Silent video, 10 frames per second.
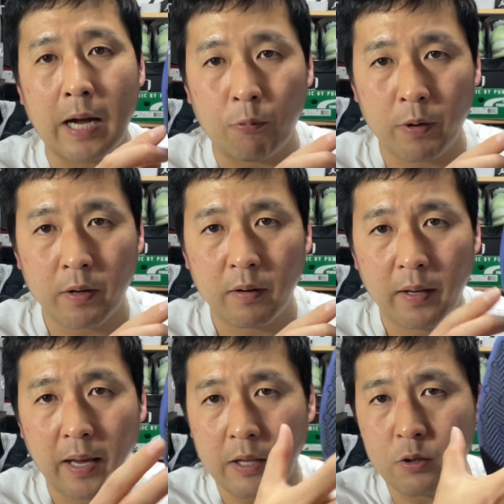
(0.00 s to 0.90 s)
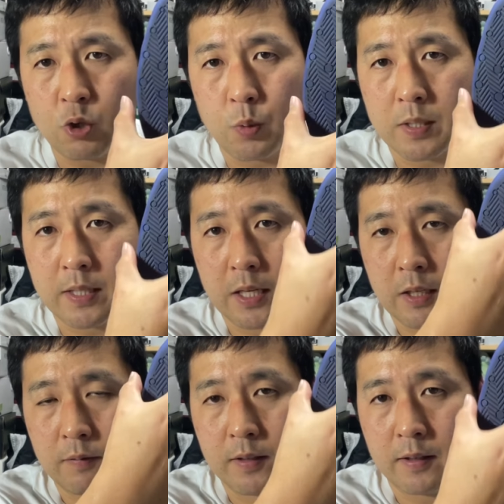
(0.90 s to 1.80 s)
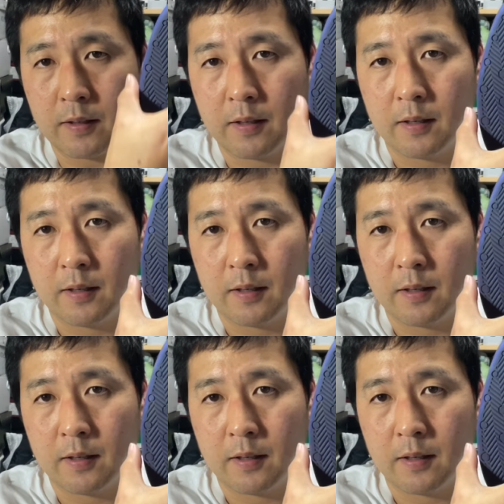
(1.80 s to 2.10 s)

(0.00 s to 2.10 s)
outrigger, and the shoe is kind of